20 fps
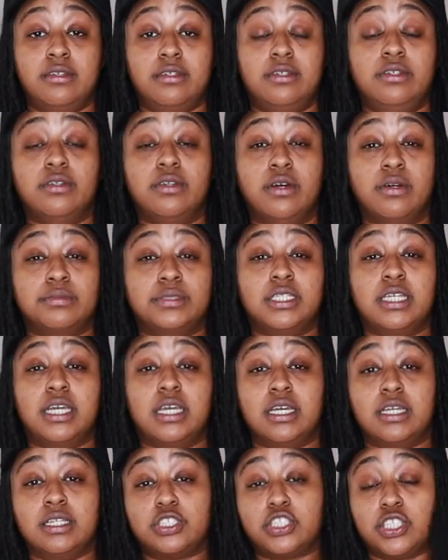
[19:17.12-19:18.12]
You know what I'm
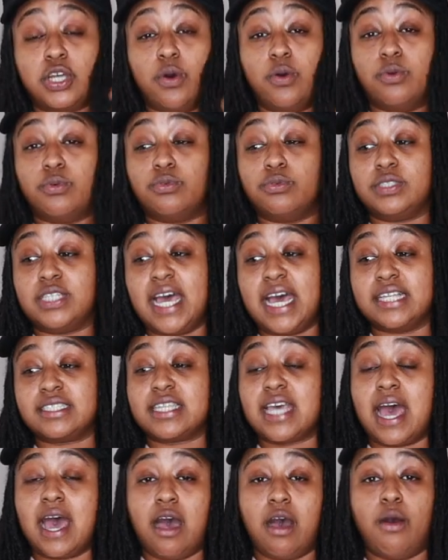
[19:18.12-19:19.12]
saying? So
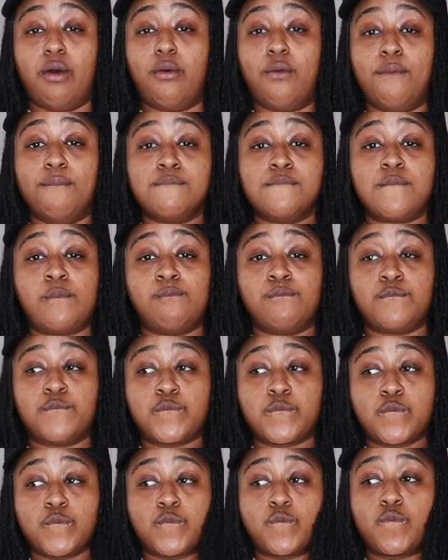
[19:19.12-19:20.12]
that's how
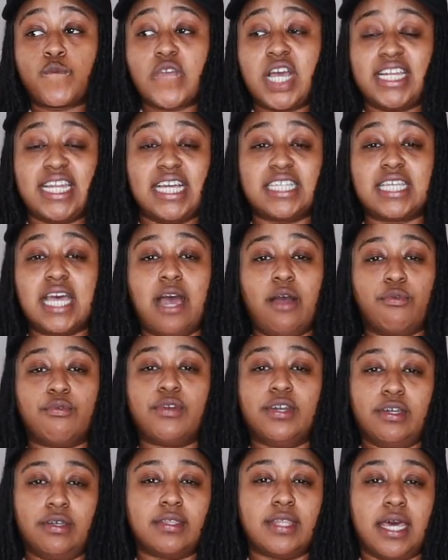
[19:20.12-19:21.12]
that's how
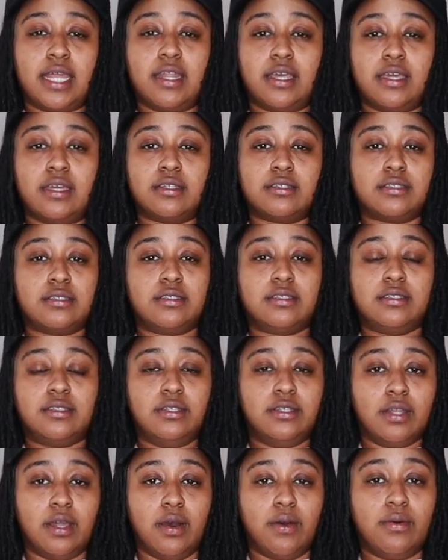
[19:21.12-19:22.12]
real that is.
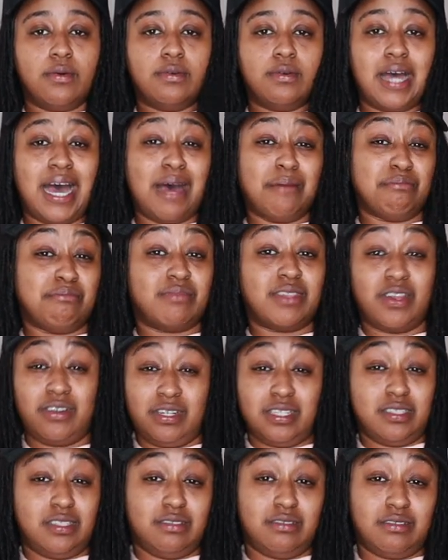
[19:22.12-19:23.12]
You know, I'm
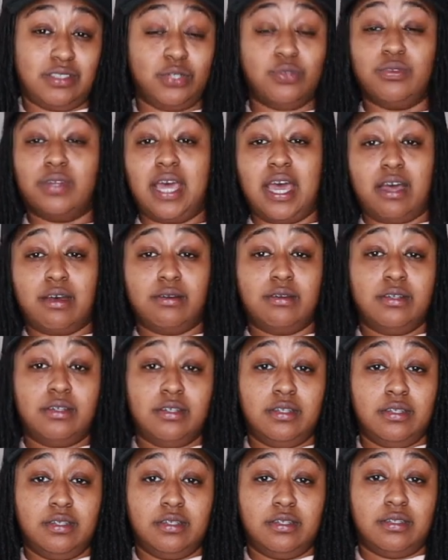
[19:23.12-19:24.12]
32 now.
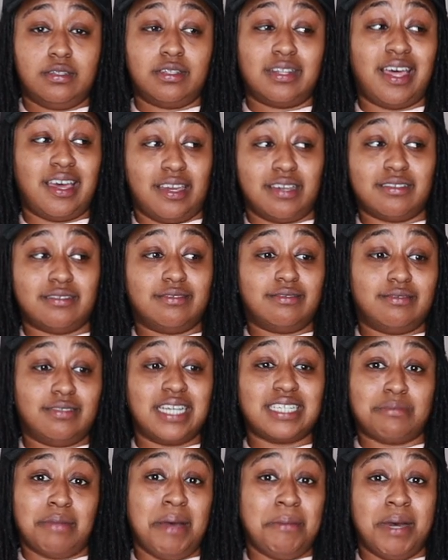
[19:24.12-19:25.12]
Like,
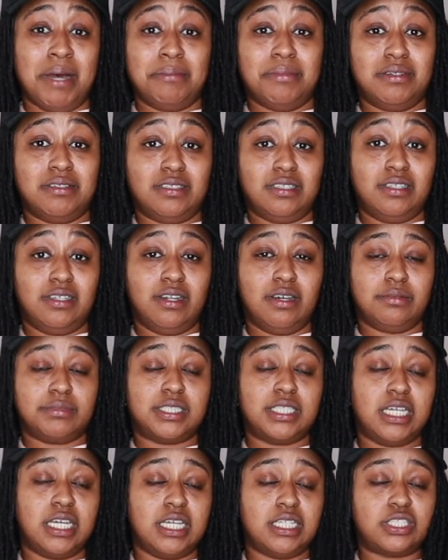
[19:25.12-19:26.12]
that's my mom. You know what I'm
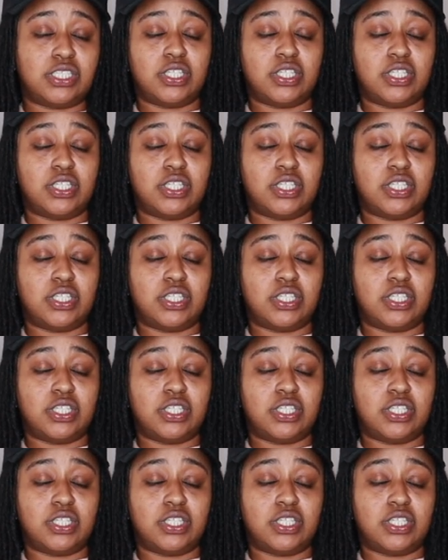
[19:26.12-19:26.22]
saying?